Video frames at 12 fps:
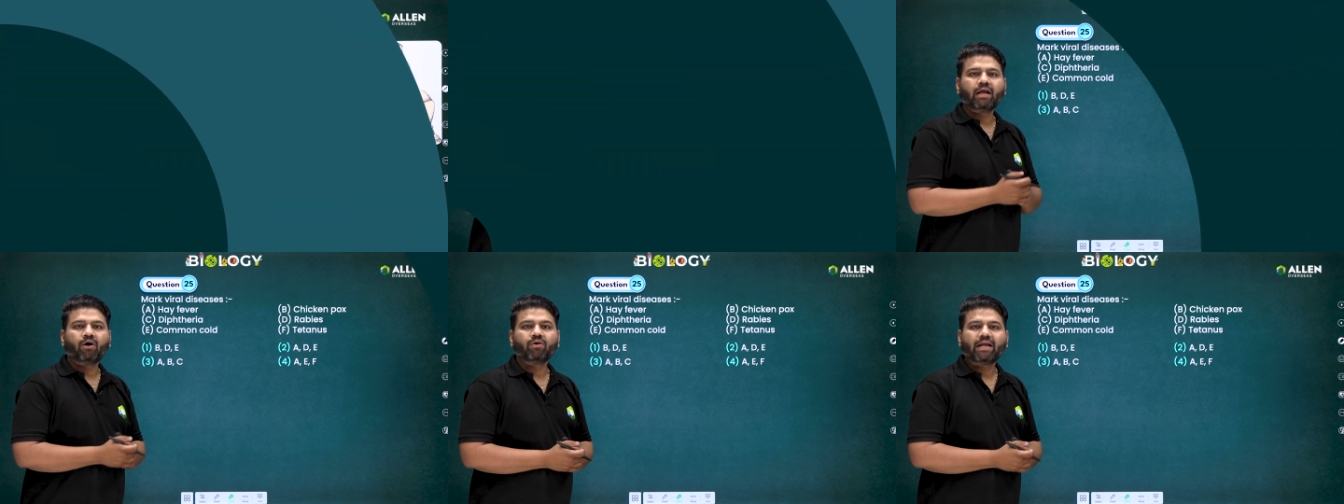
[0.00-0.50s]

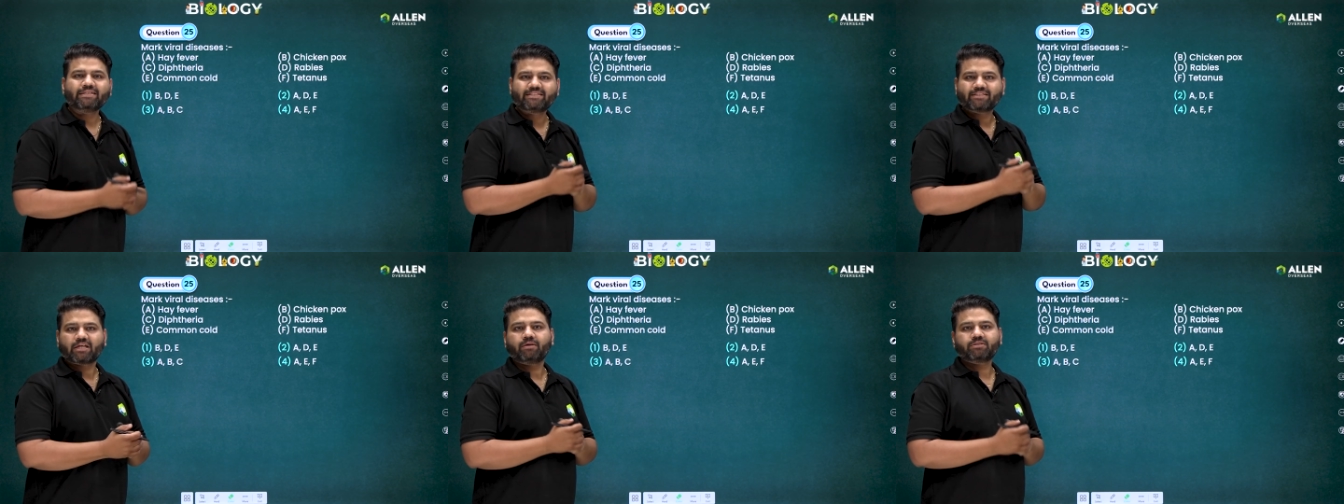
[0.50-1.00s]
Now, let's
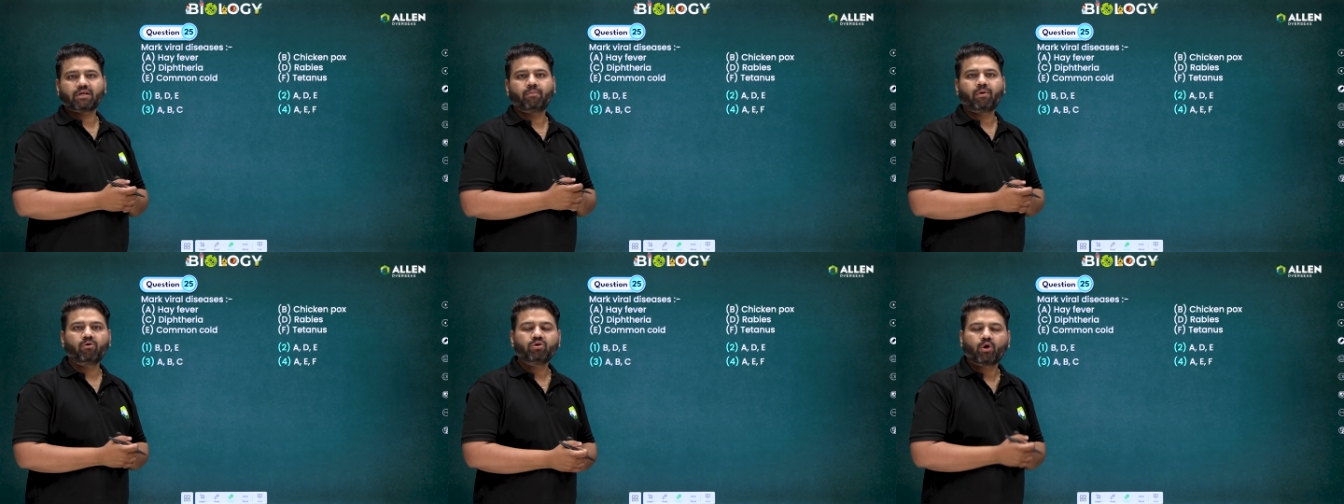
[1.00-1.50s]
discuss
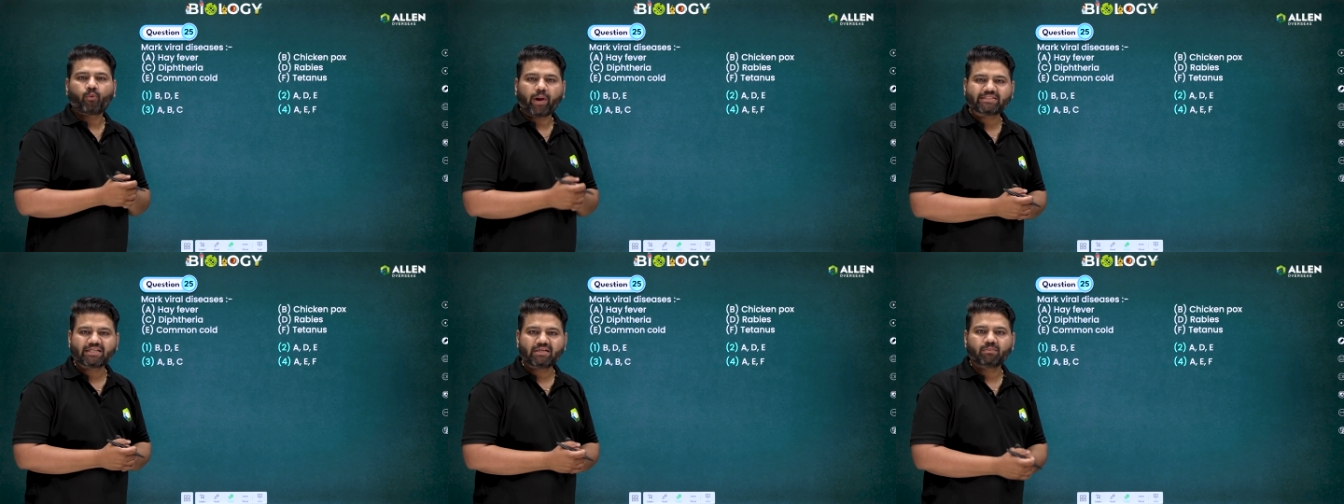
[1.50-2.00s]
about
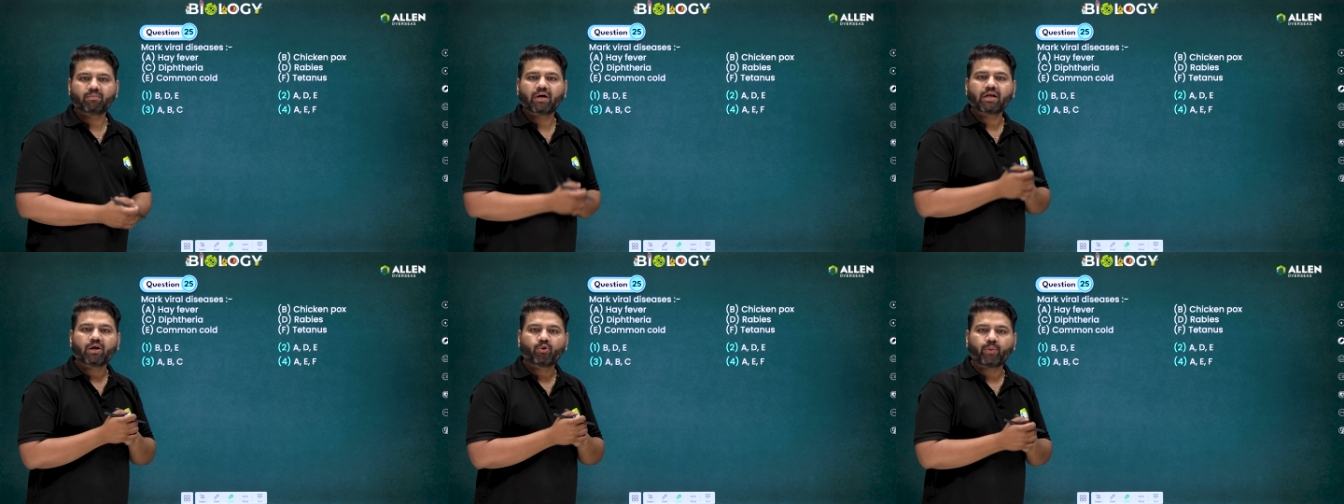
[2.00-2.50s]
question
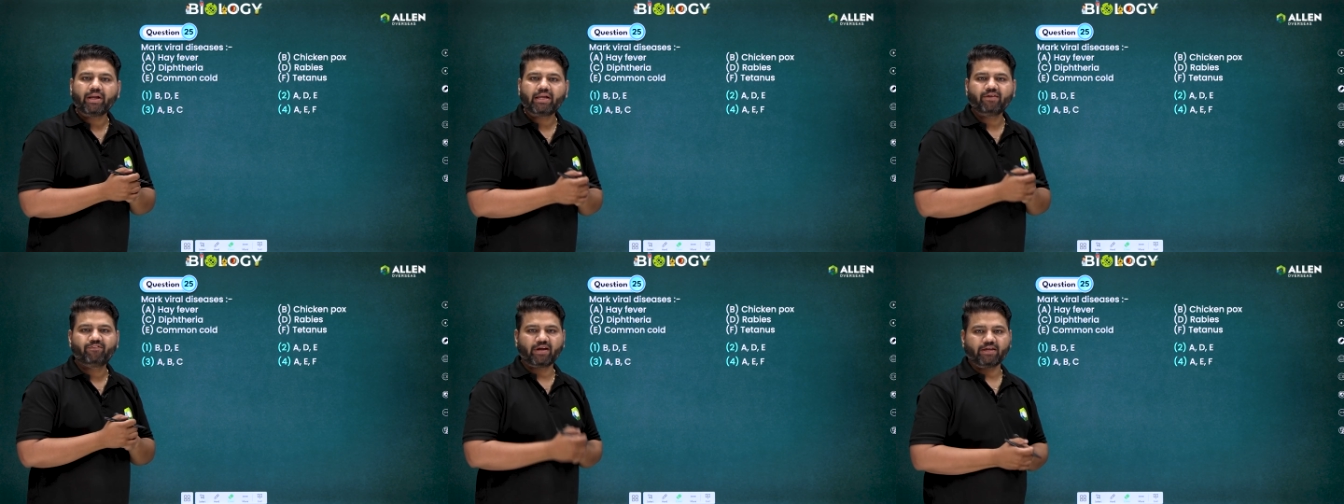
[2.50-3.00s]
number
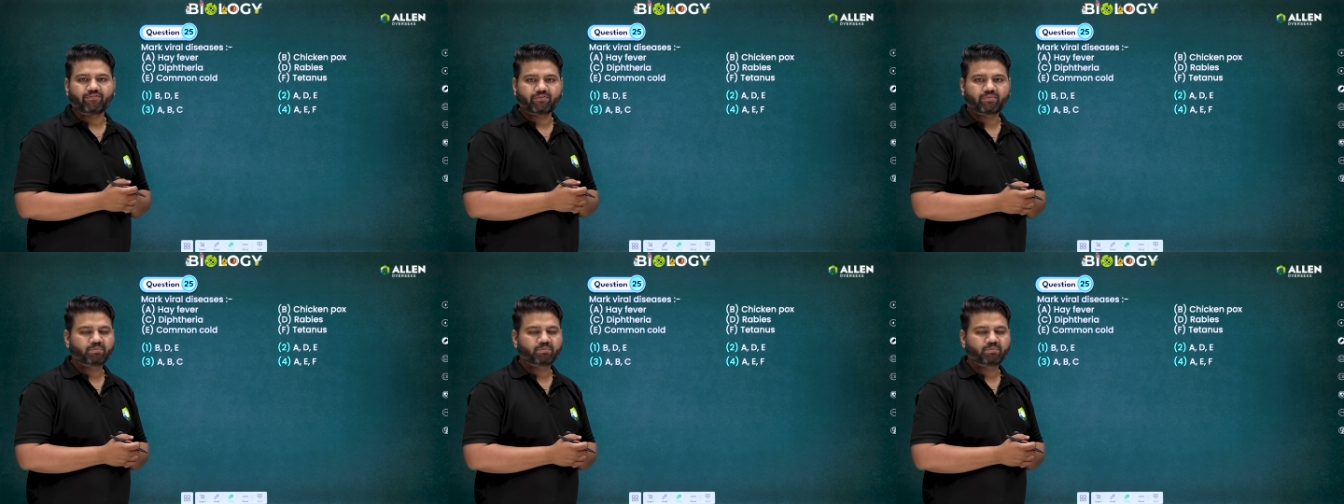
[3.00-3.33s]
25.